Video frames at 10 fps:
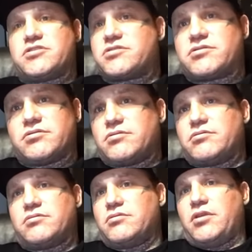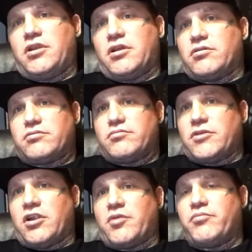just,
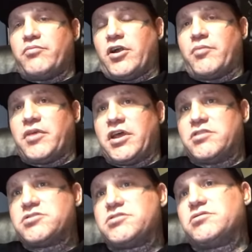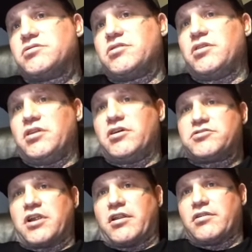on a binge,
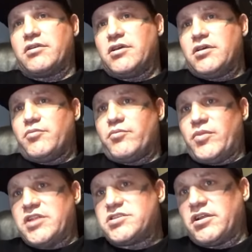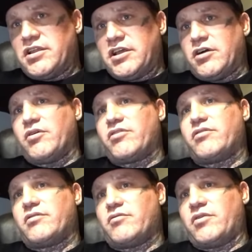trying to mentally deal
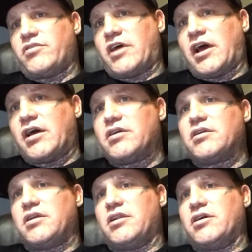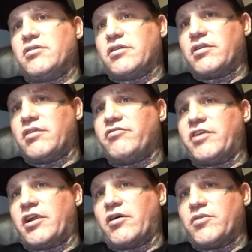with that, and
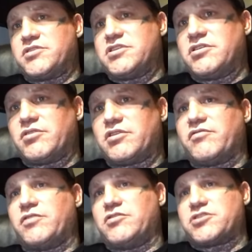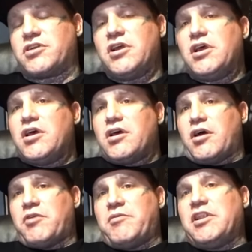figure out what to do with the future.
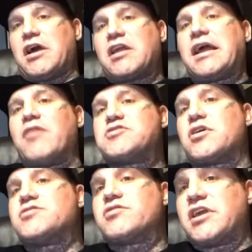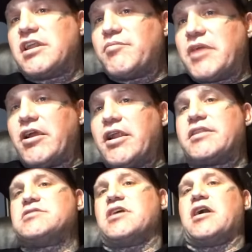I mean, luckily I was also getting married at
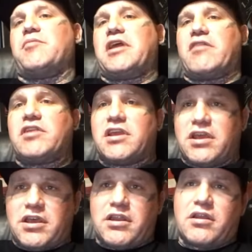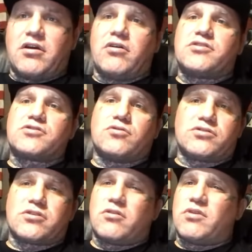the time and having a kid and going to
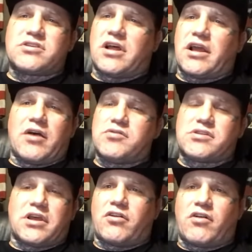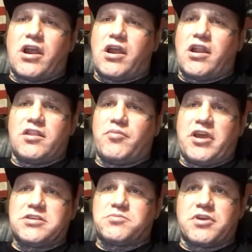school. So it wasn't like I was like crying in the
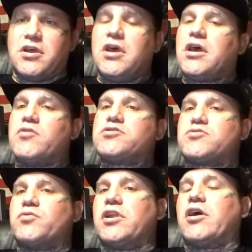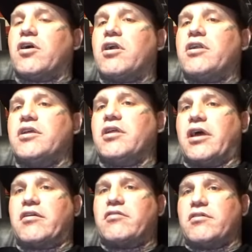basement. It was just really hard to
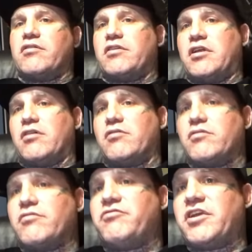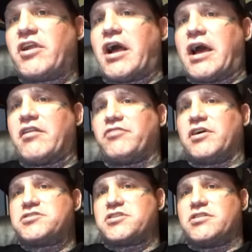like, figure out how to
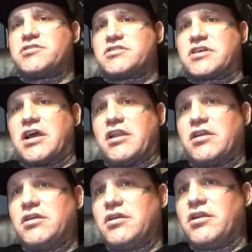function in society,